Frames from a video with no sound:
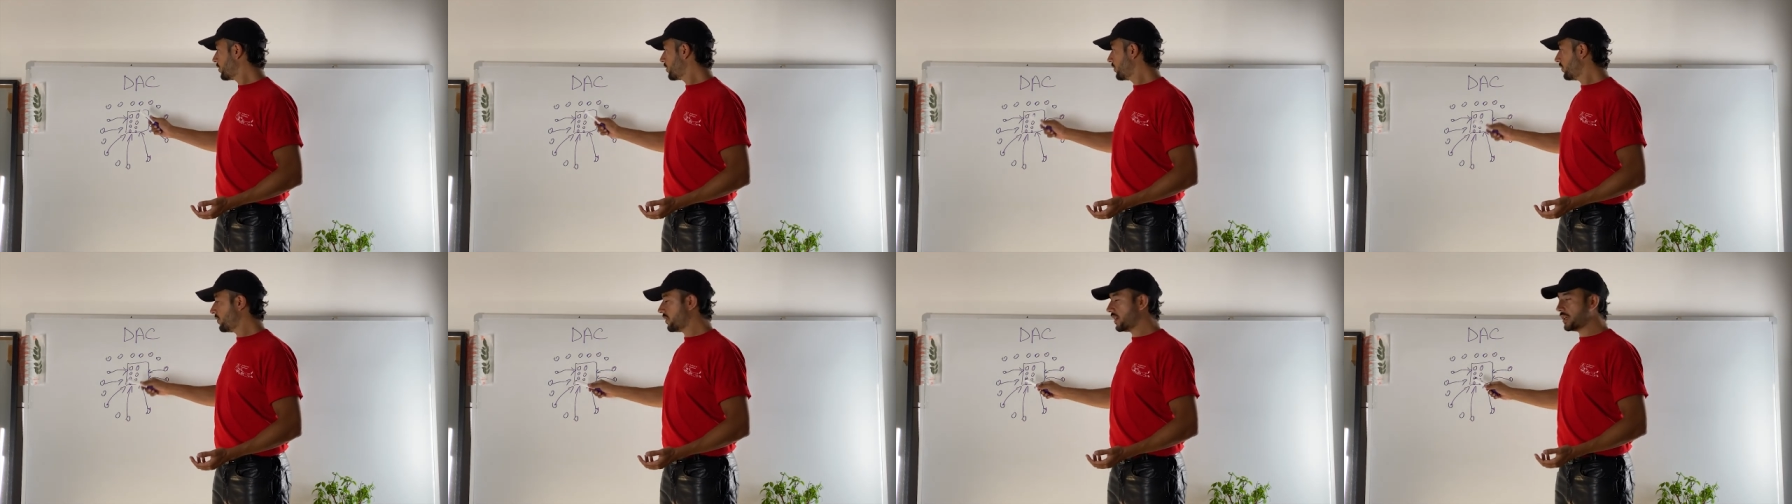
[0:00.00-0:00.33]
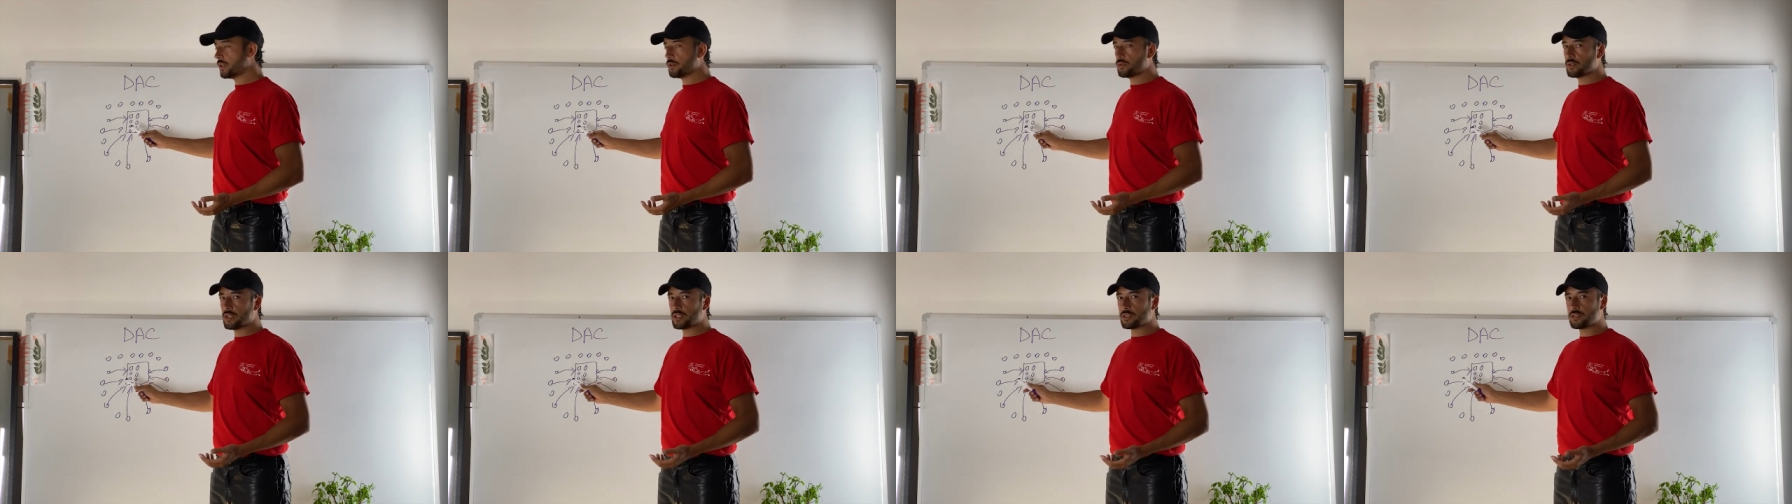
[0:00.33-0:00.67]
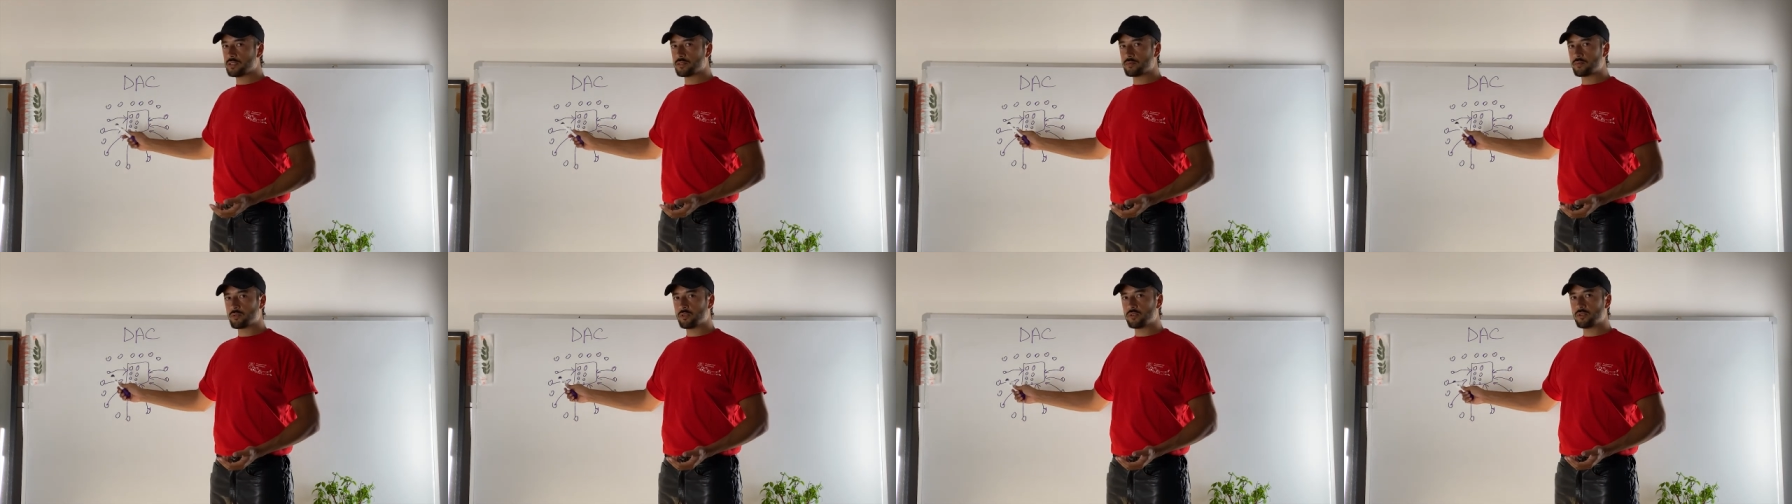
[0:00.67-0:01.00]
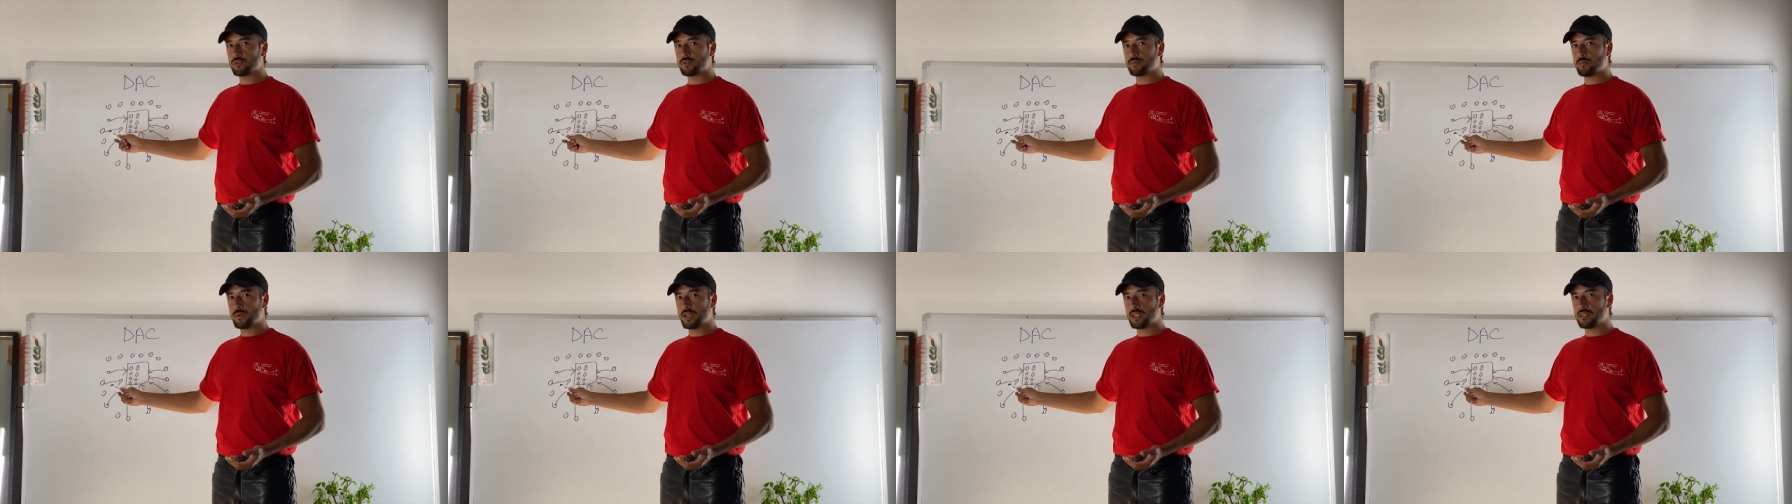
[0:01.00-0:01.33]
the value that is
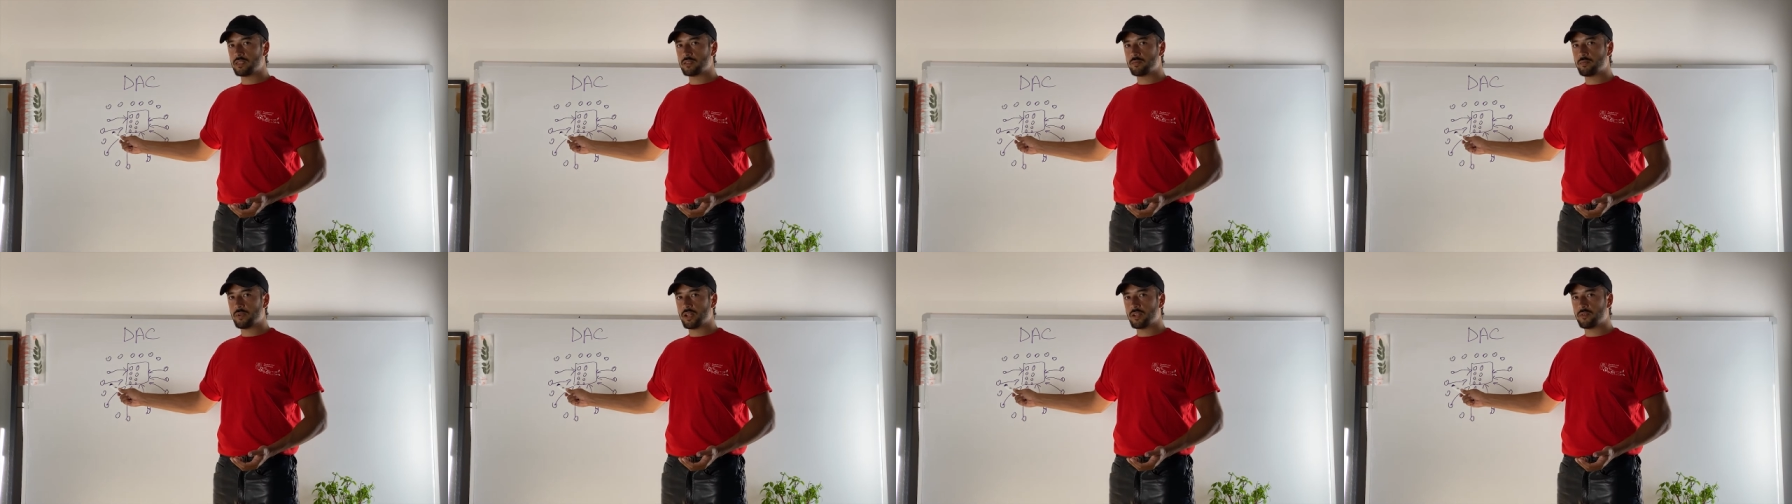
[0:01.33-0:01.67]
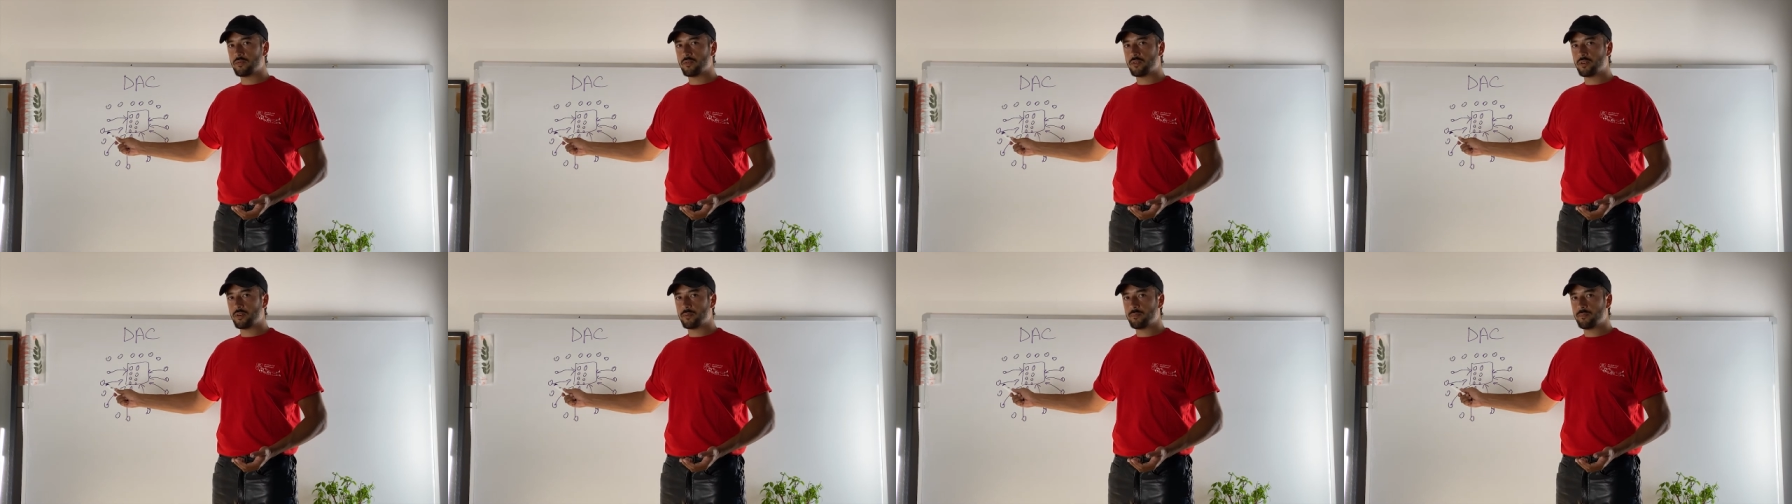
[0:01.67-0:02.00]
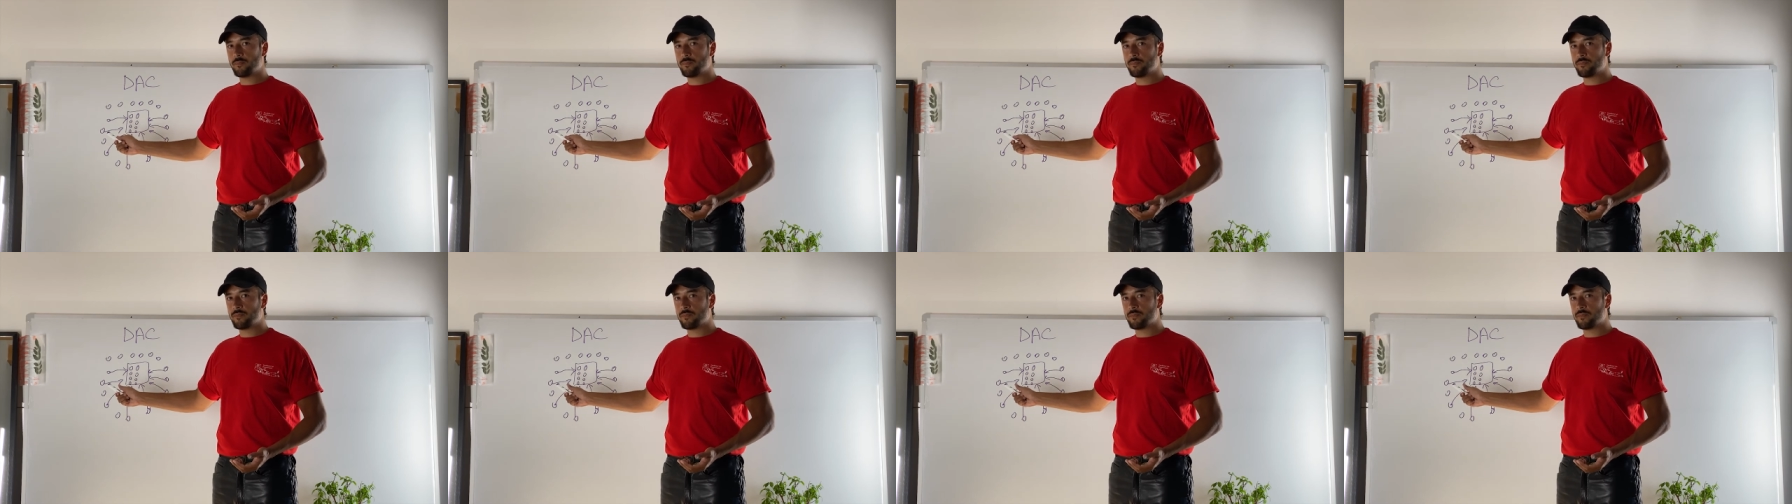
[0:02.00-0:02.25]
produced by this platform